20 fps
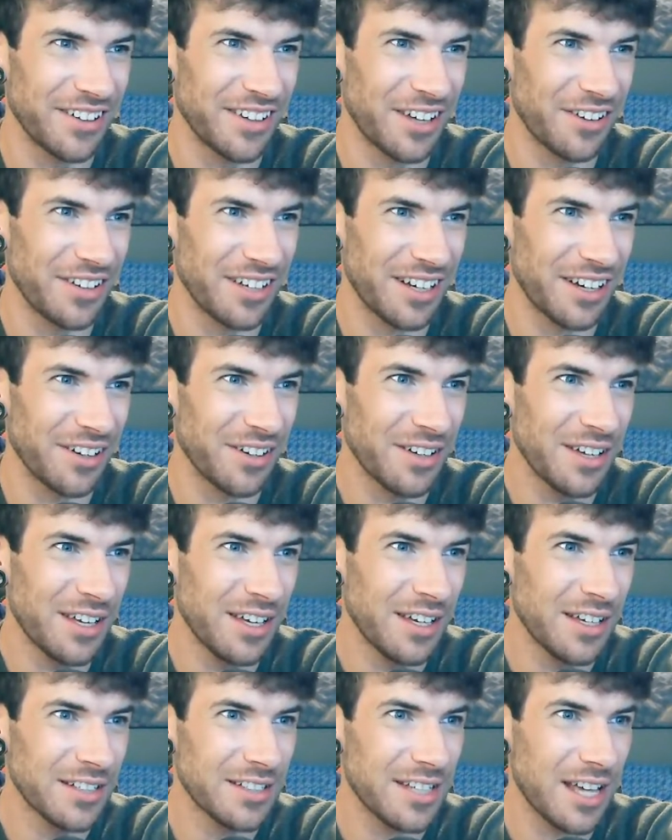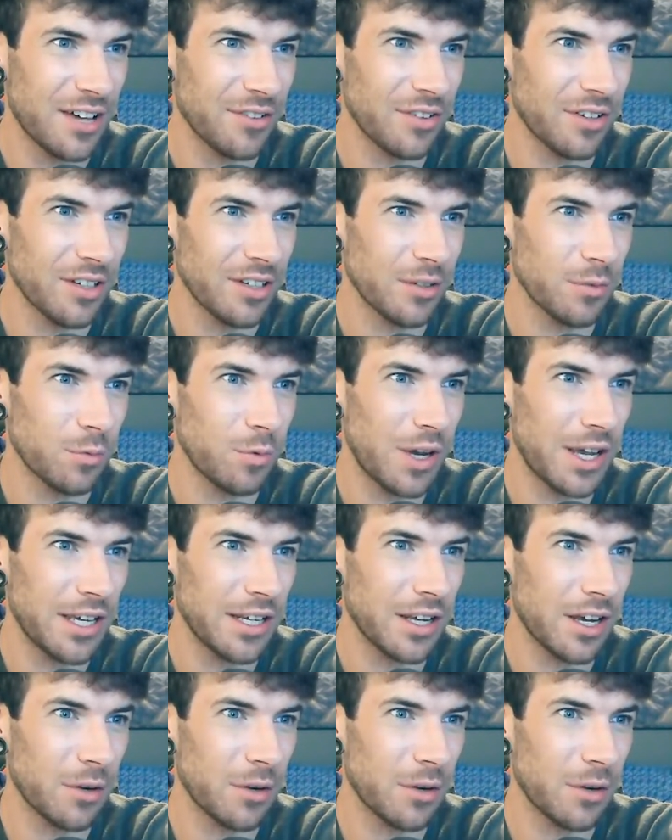There you go, Devon. Wait,